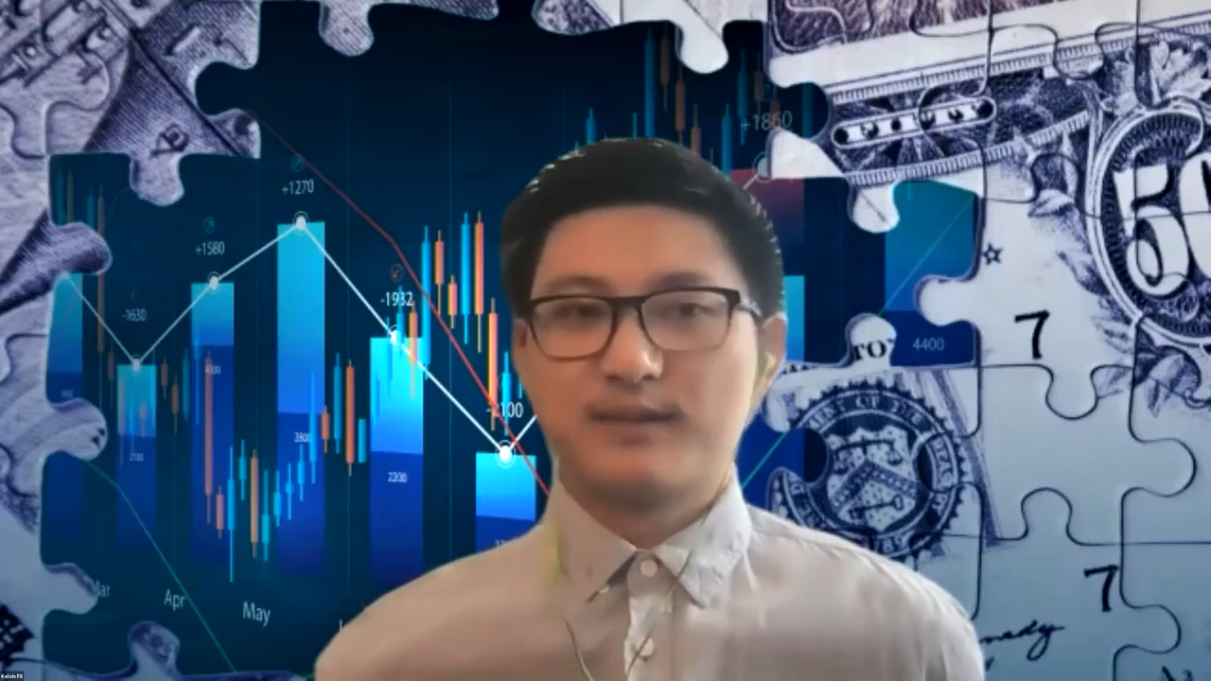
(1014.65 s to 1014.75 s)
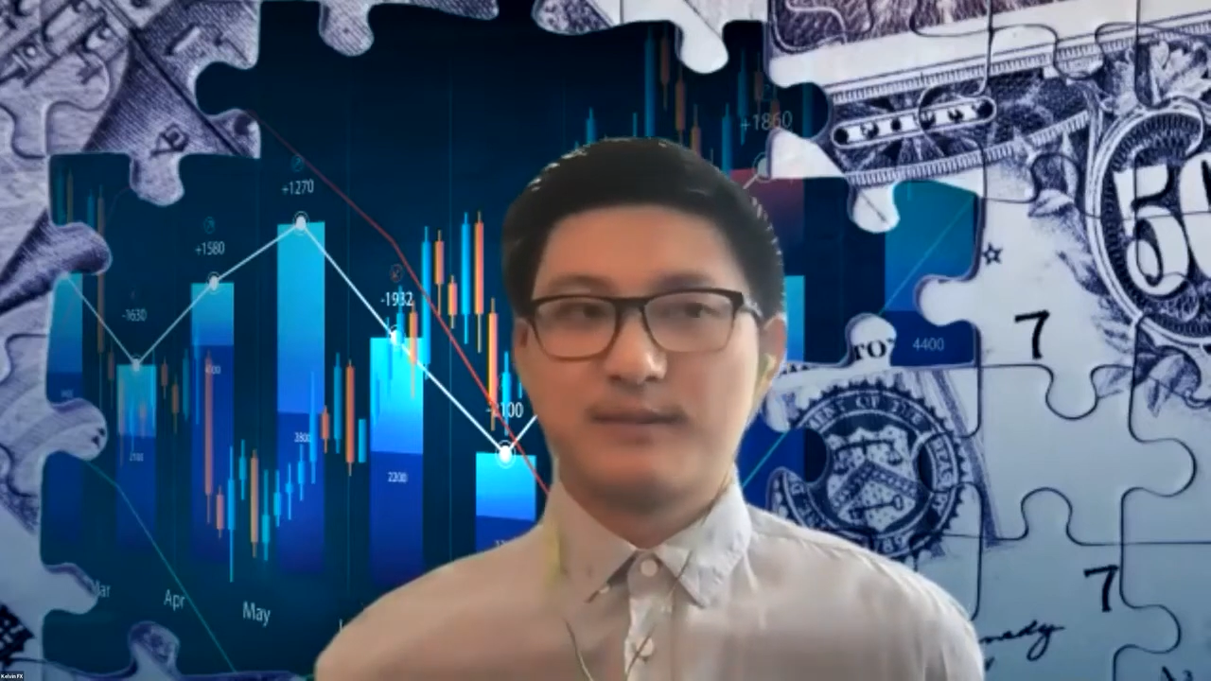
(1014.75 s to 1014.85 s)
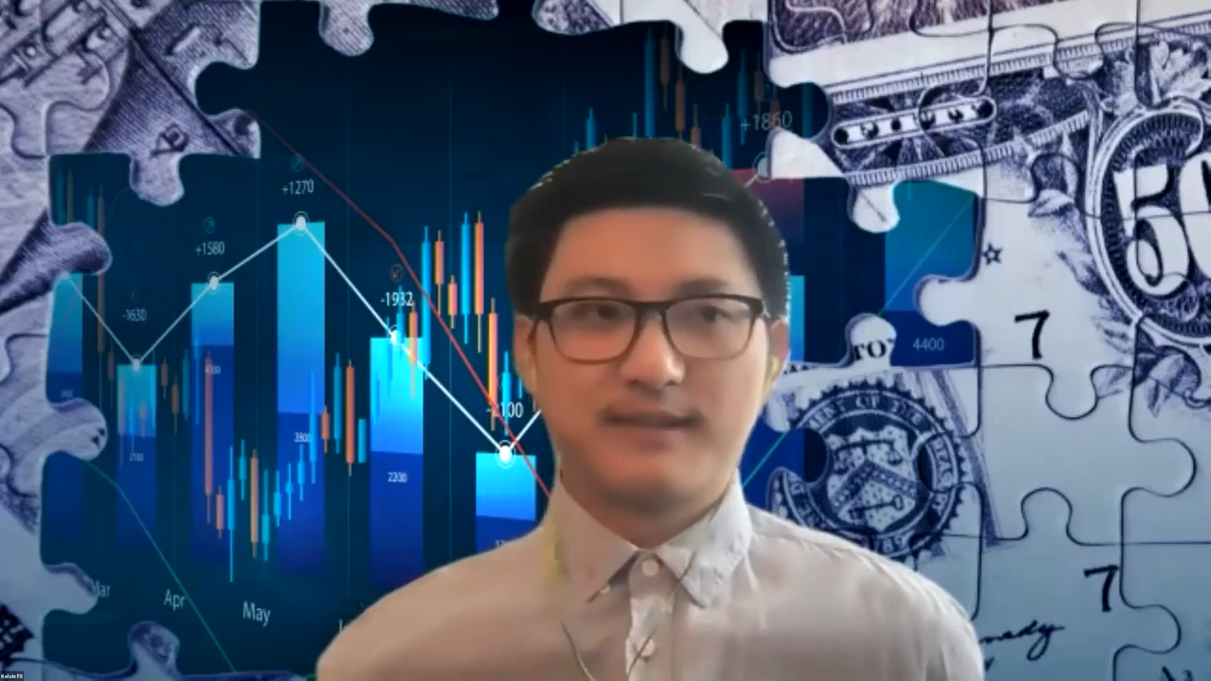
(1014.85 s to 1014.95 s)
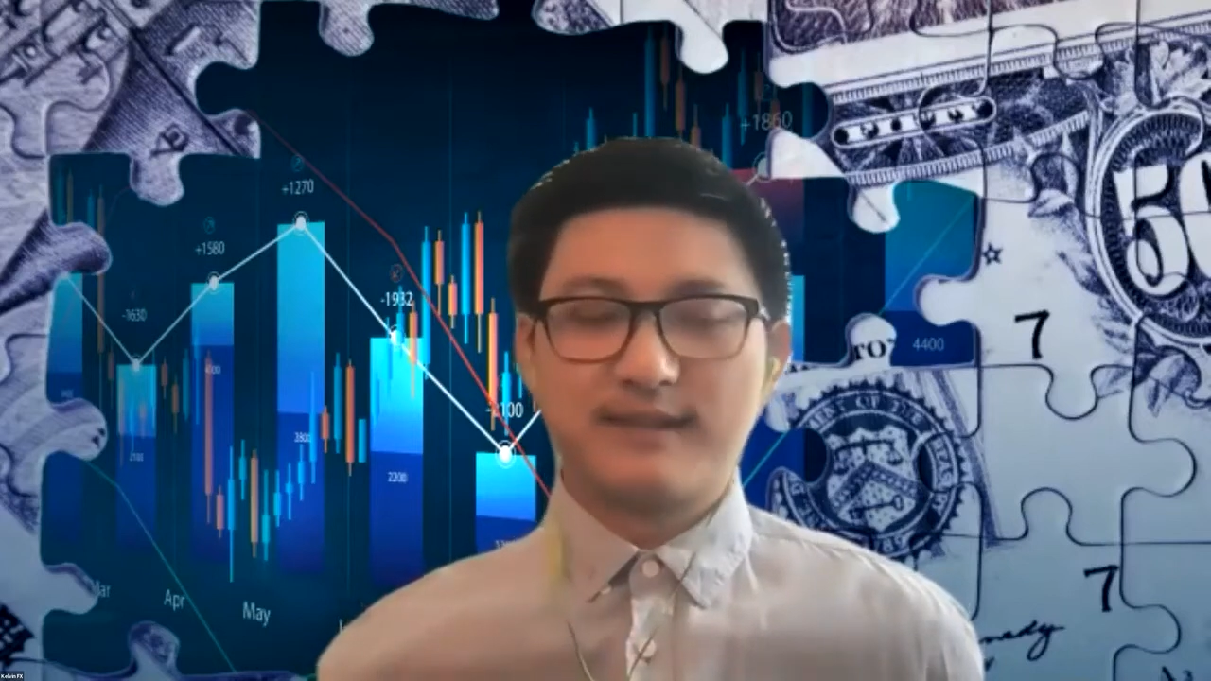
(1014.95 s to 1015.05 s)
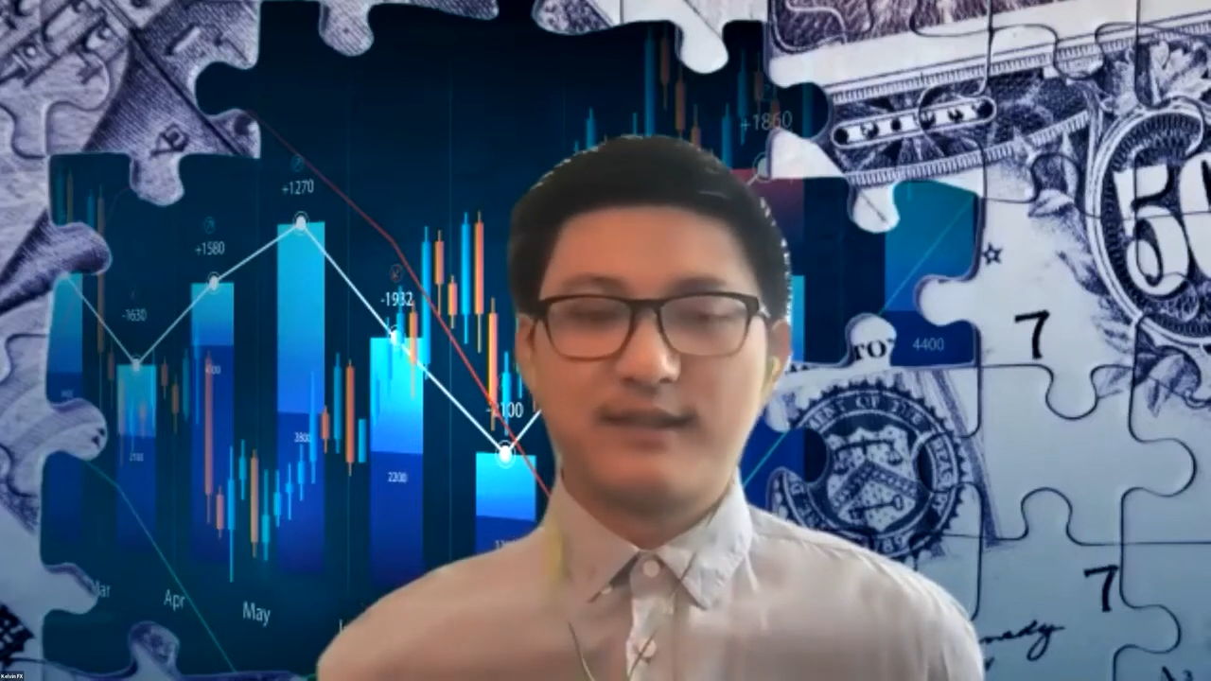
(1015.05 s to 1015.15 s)
a
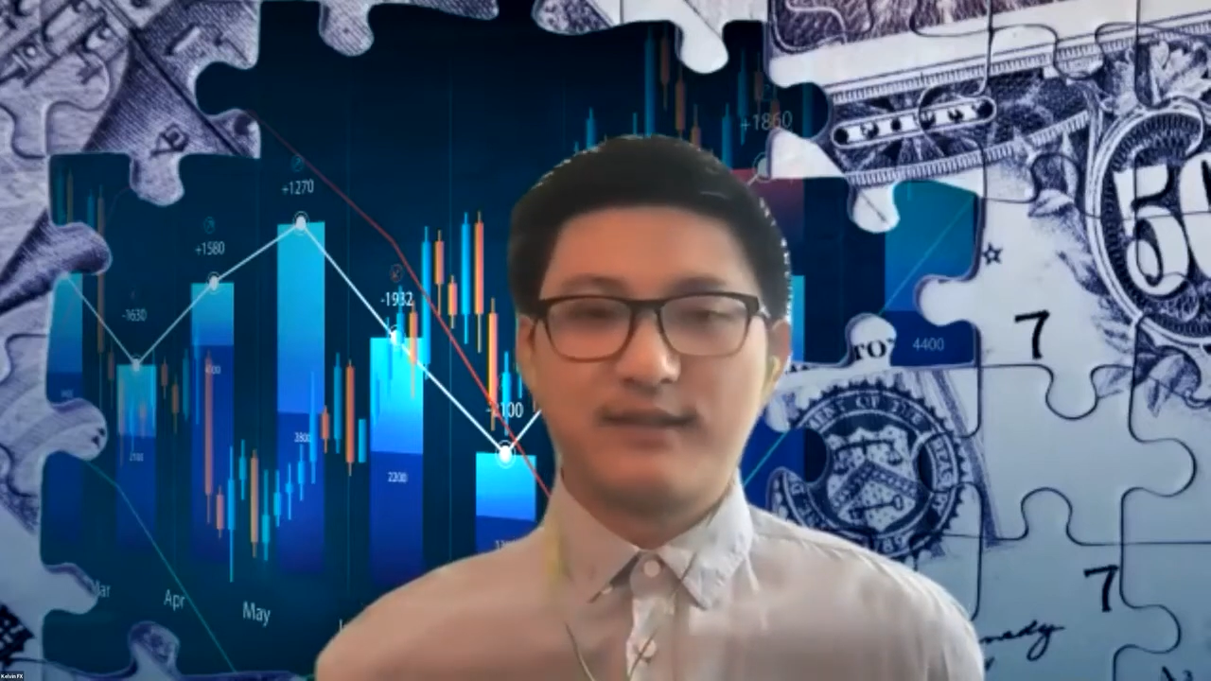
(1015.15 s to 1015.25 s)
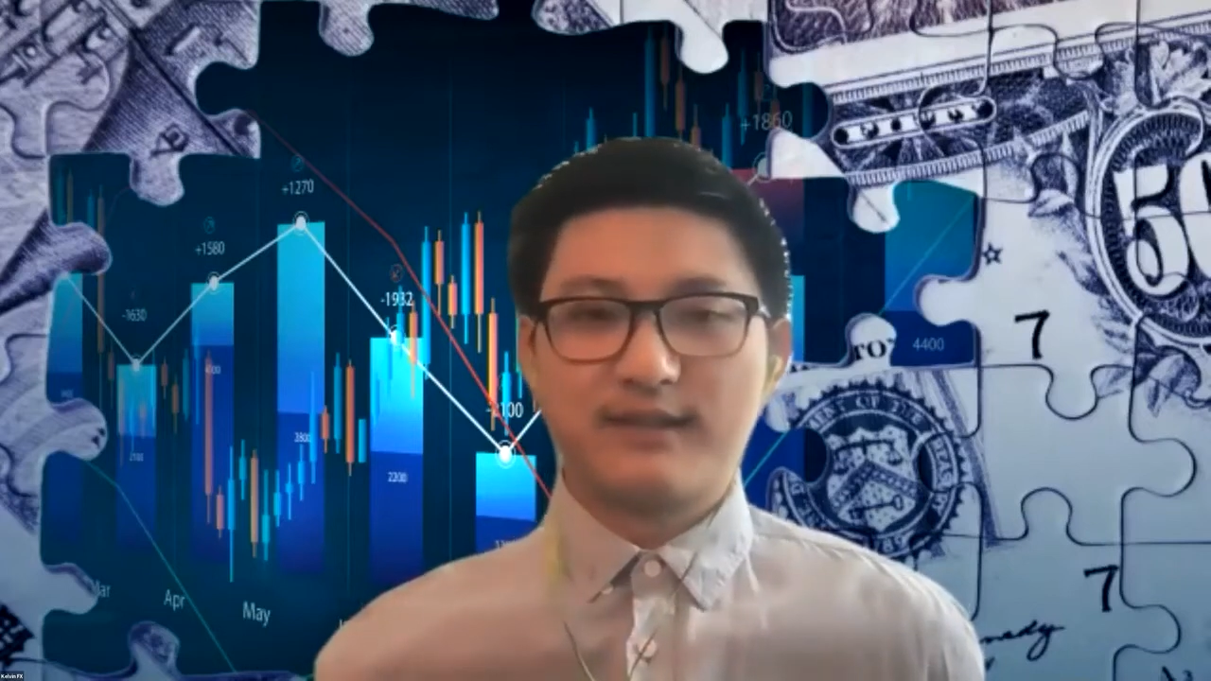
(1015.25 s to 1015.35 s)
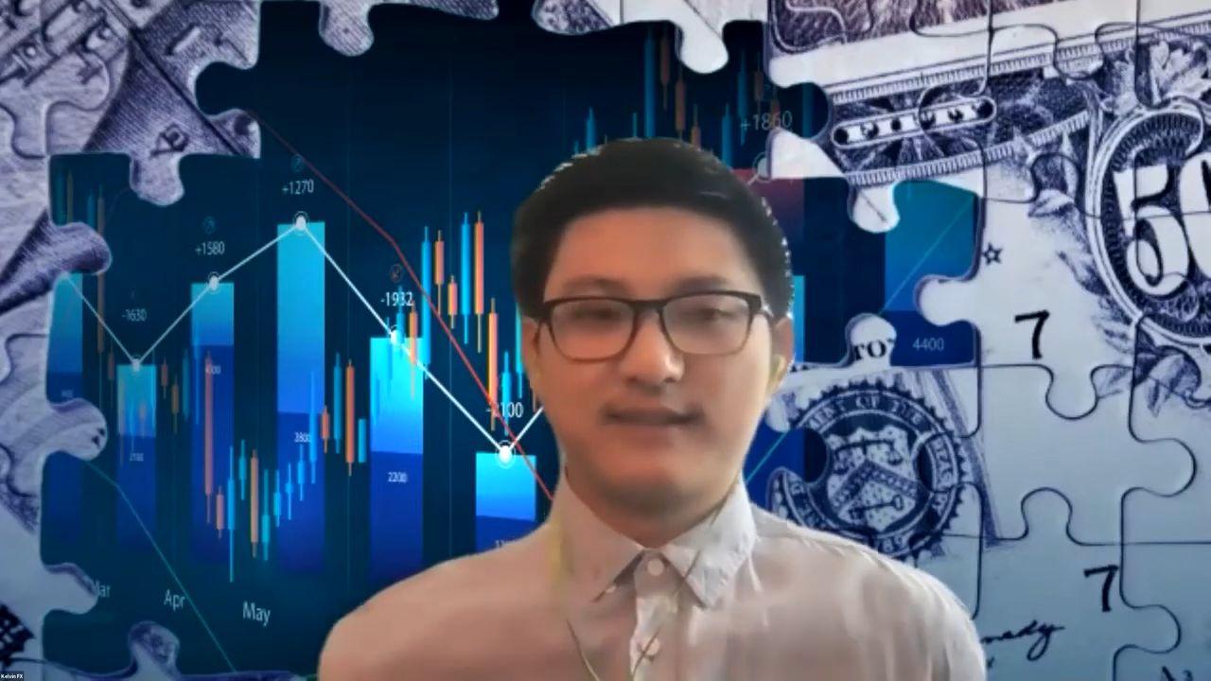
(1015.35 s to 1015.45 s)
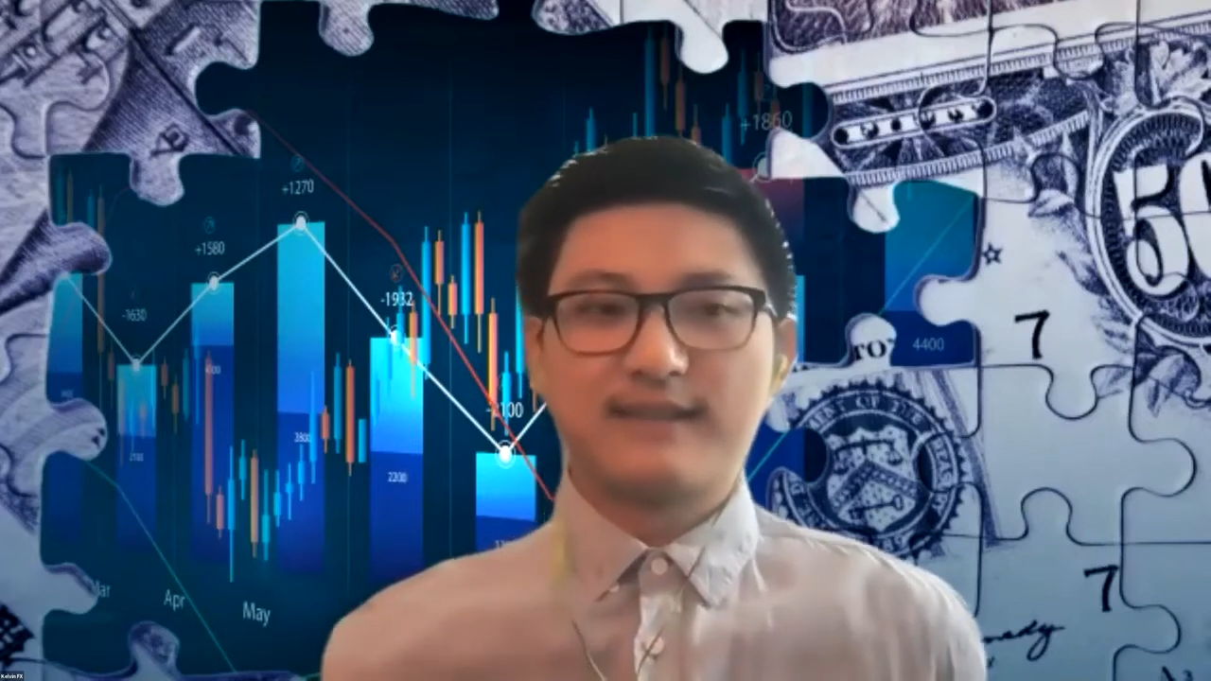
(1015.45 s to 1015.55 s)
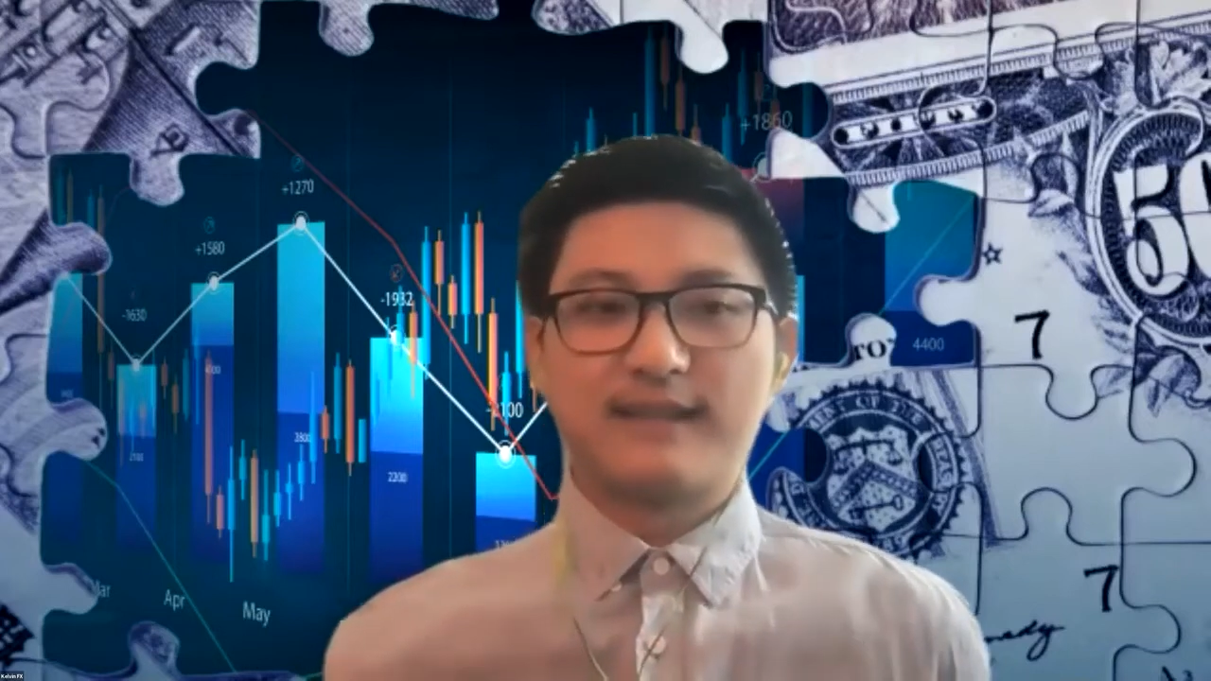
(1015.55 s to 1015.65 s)
mysterious